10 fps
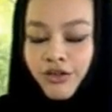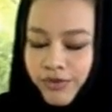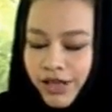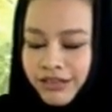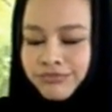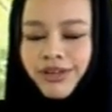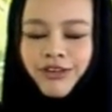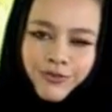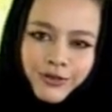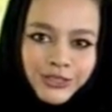well,
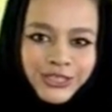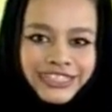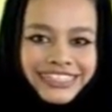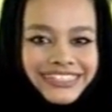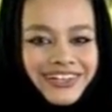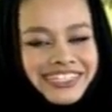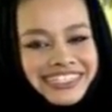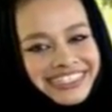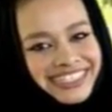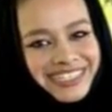unfortunately not
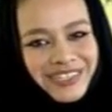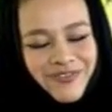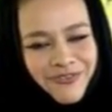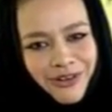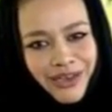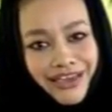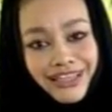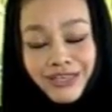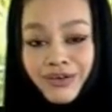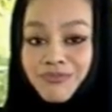in the city of
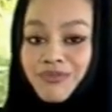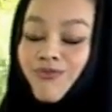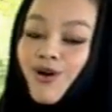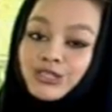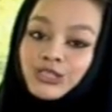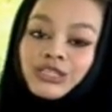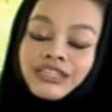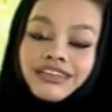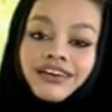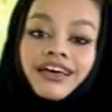Riyadh, you can be watching
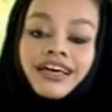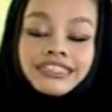the